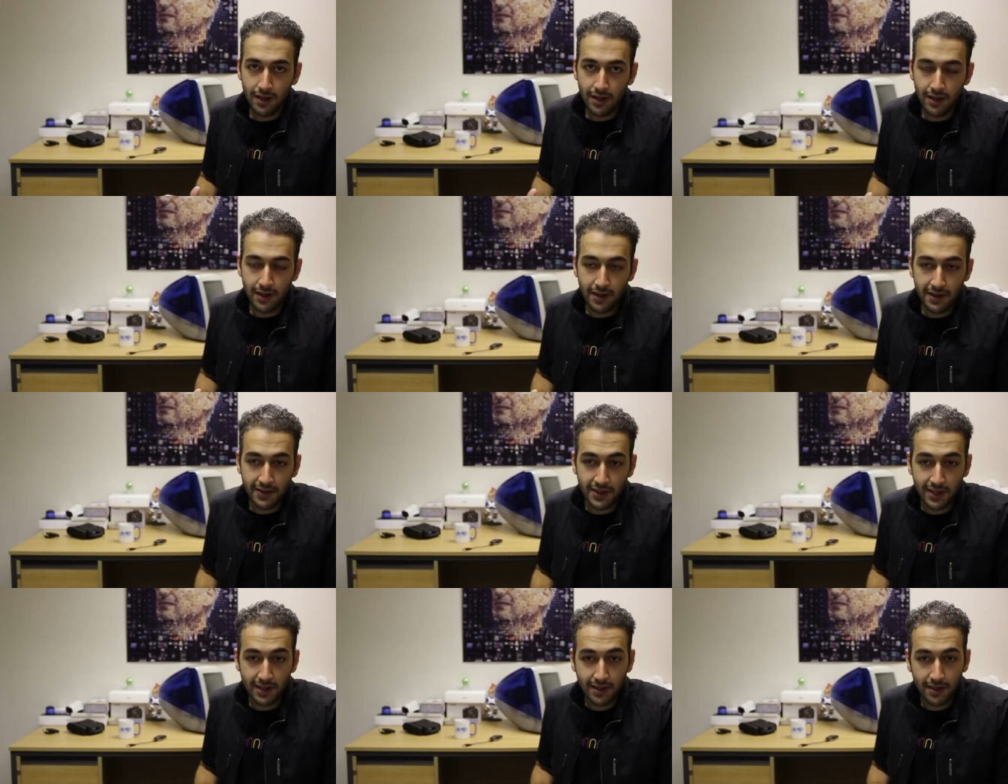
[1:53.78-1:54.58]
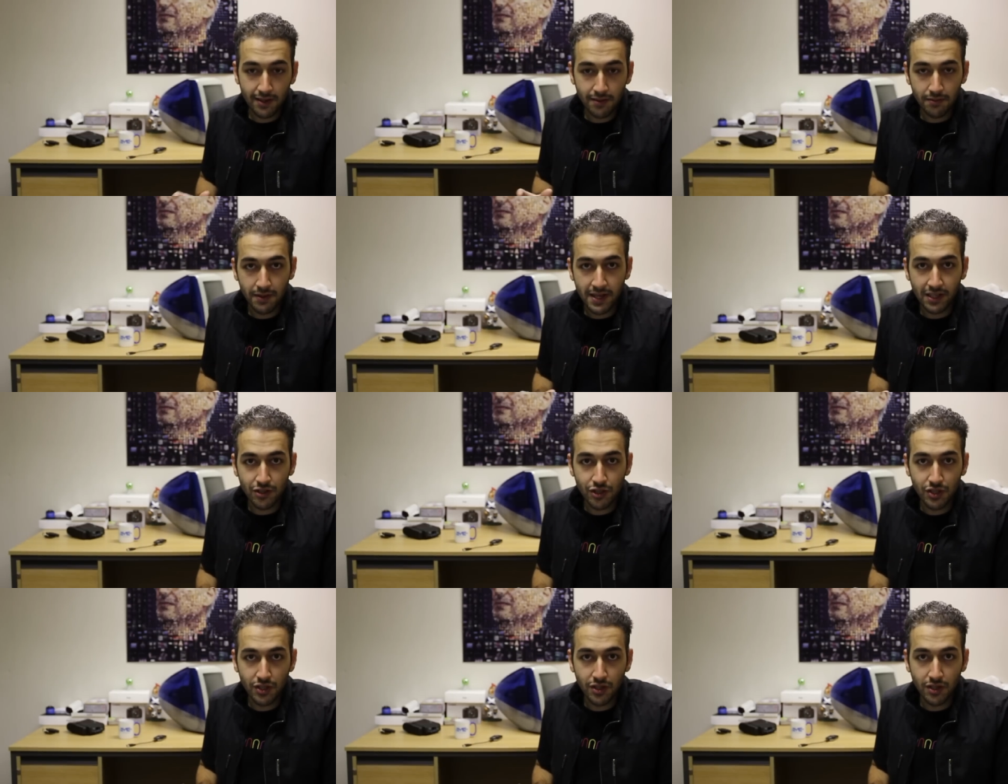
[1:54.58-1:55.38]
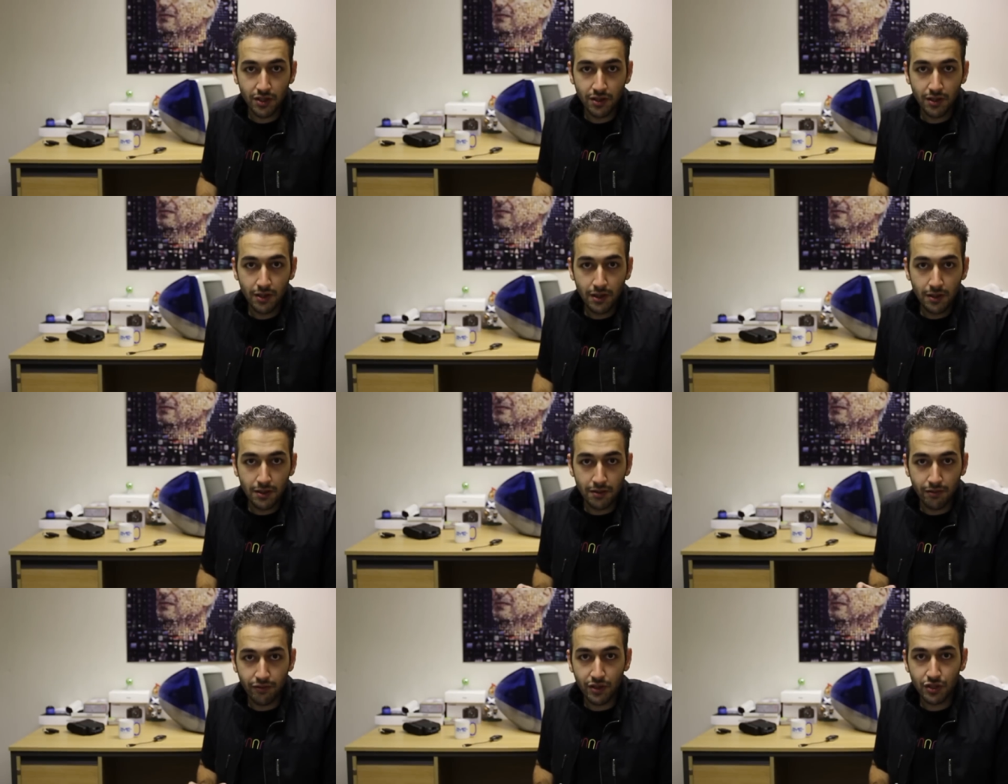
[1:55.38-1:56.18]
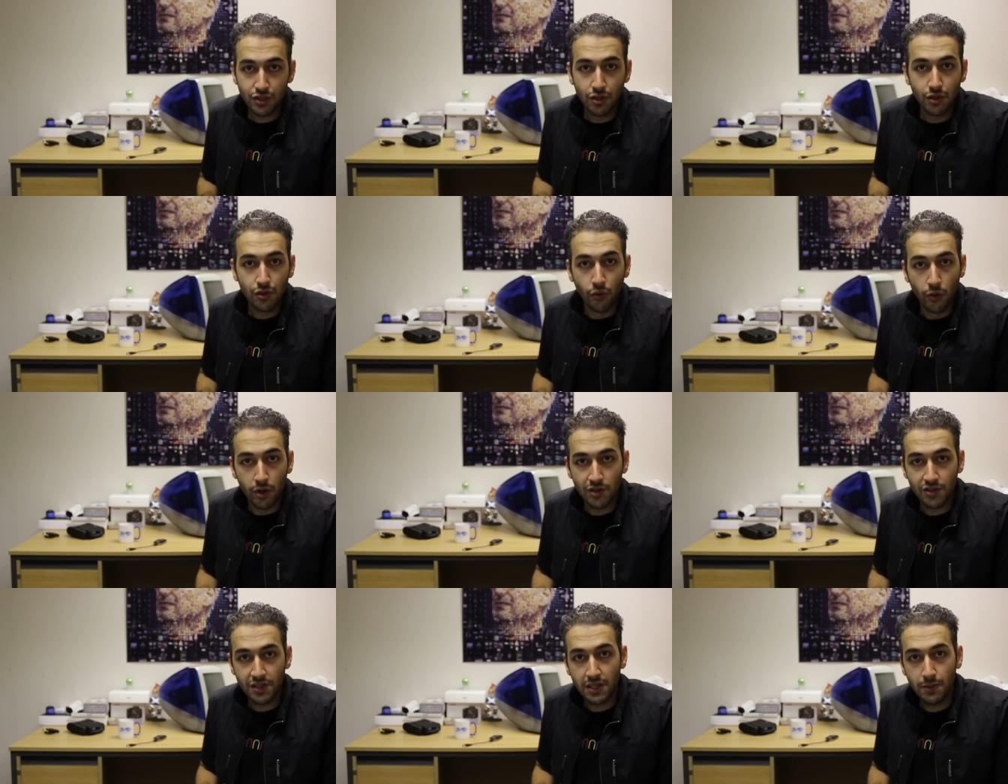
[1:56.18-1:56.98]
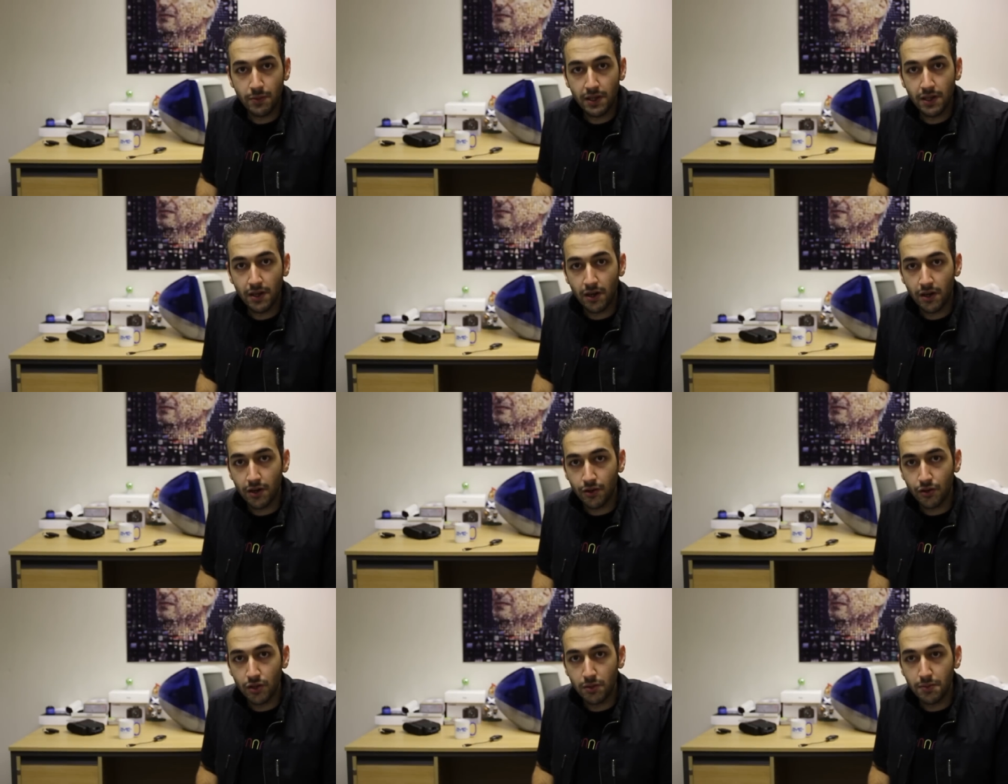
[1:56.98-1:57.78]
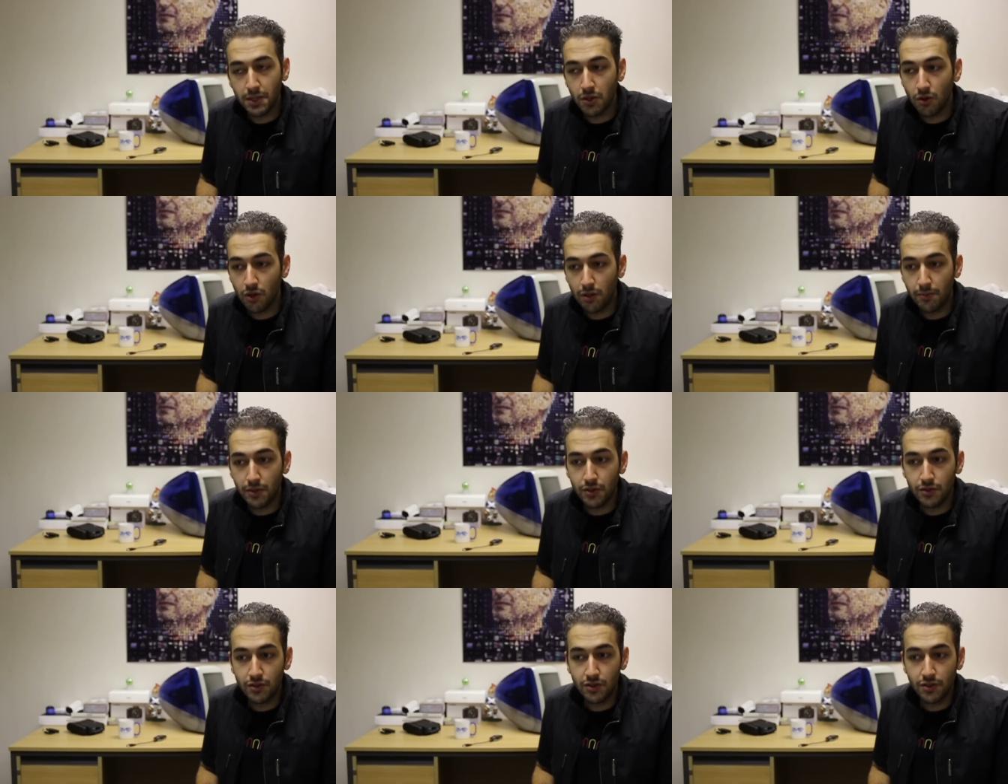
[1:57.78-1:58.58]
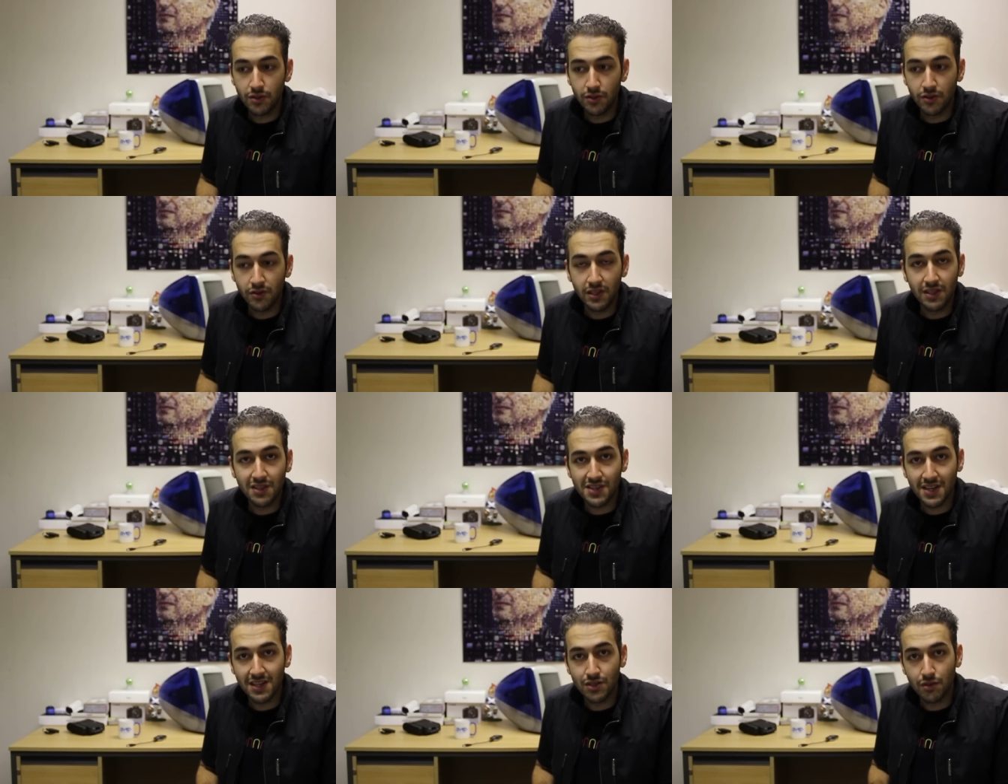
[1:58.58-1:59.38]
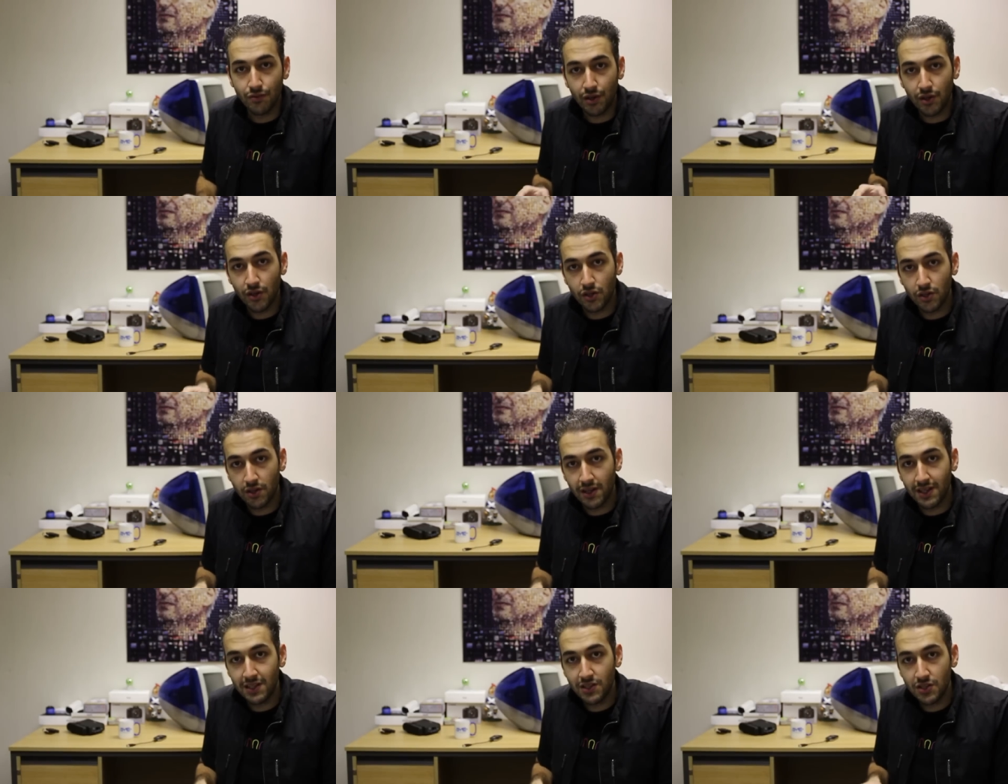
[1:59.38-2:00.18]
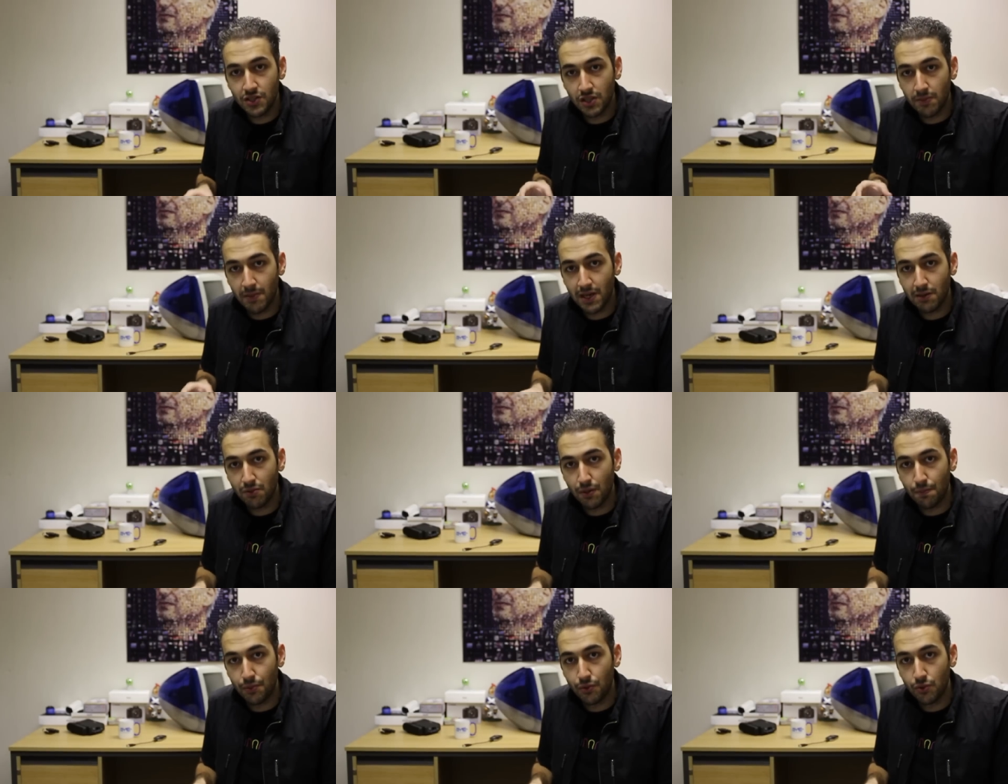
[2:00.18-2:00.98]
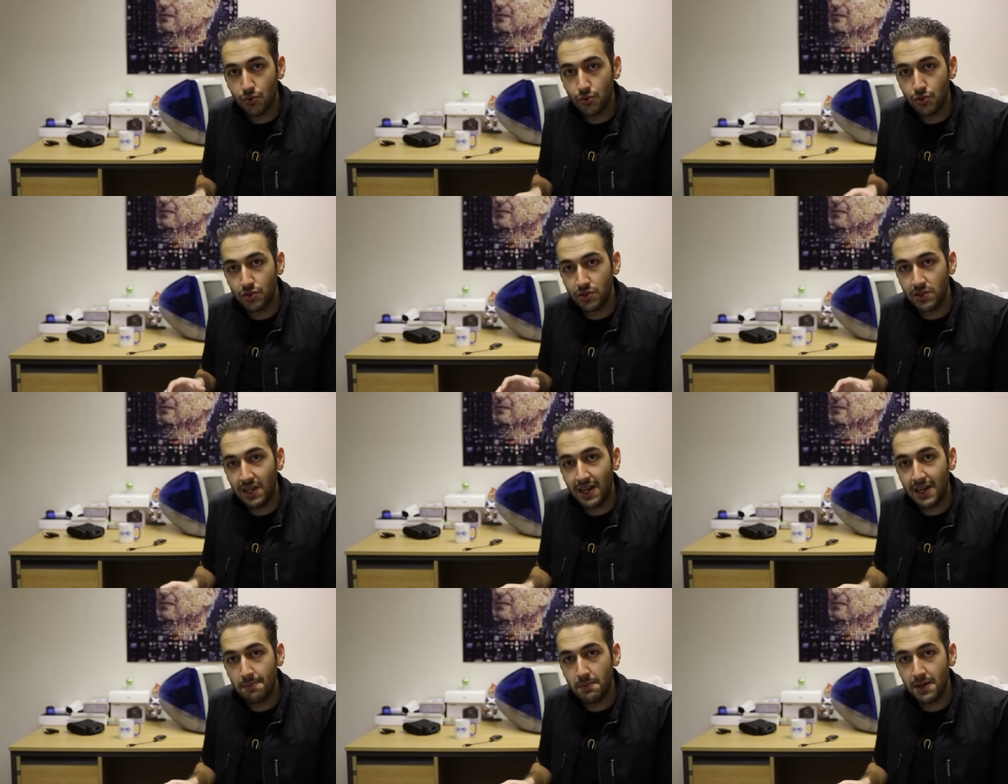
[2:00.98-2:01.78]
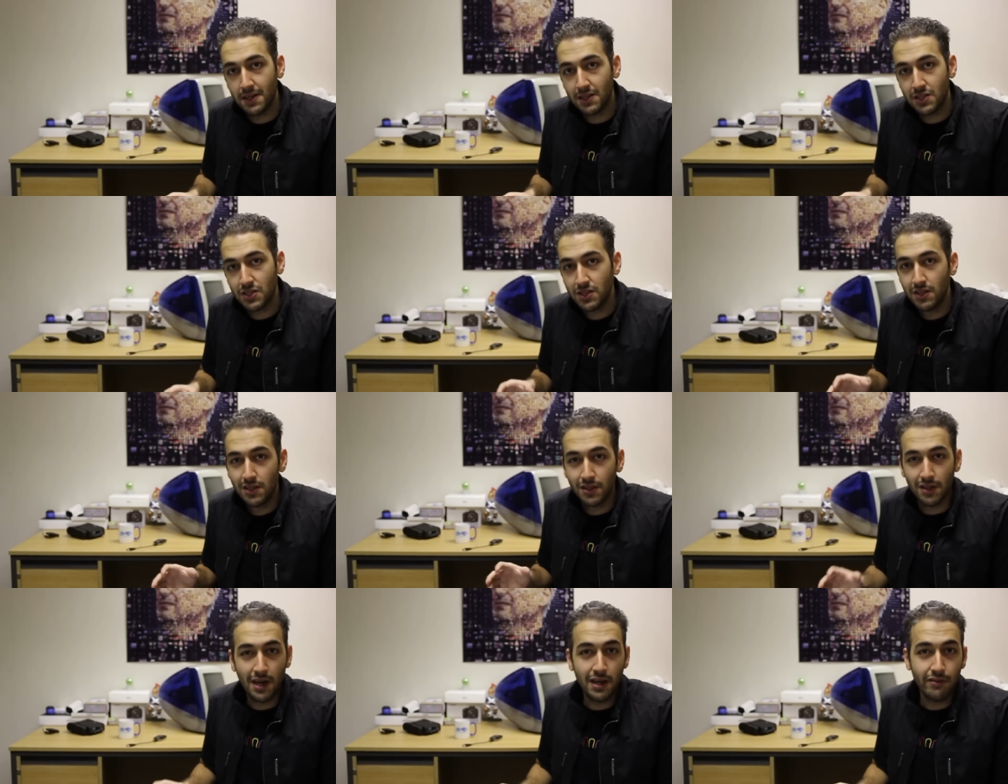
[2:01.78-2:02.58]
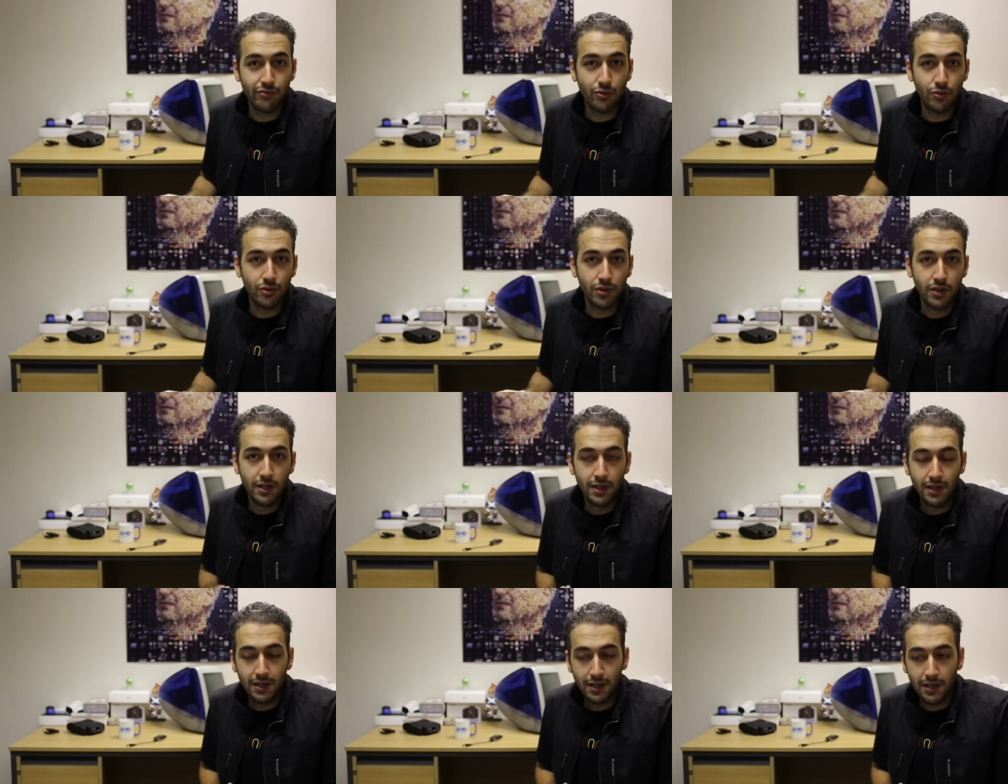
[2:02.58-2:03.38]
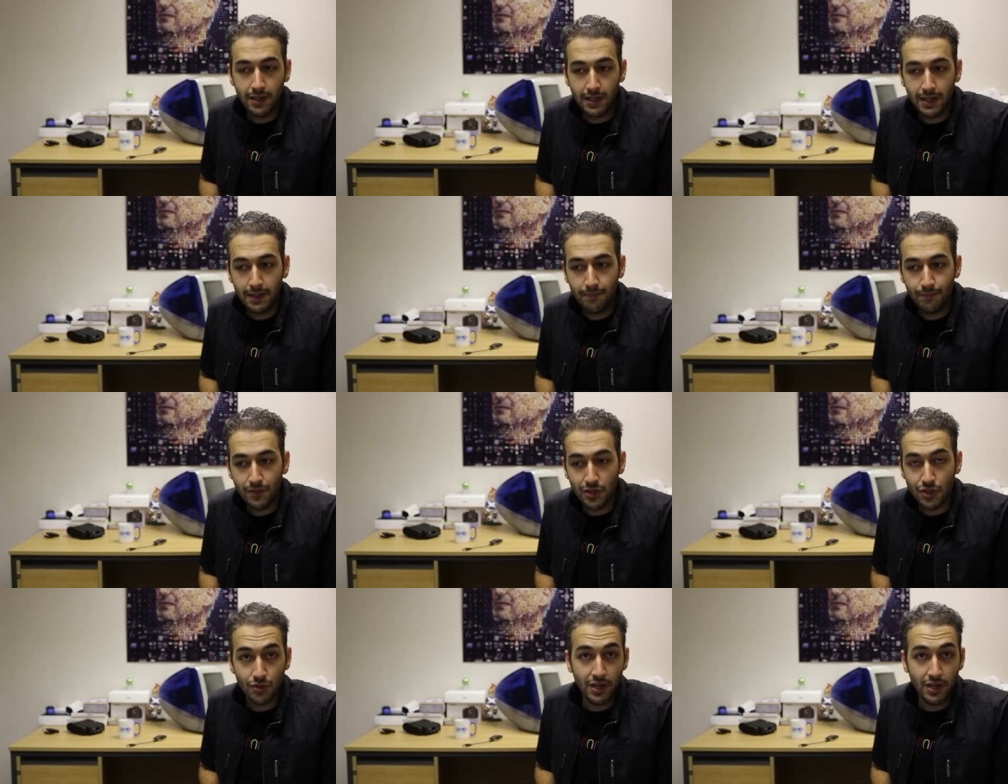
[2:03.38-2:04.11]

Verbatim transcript: Uh, I think next year, the first two quarters anyway, are going to be all about the redesigns of the current lines, the MacBook Pros, the iMacs, the iPhone, um, so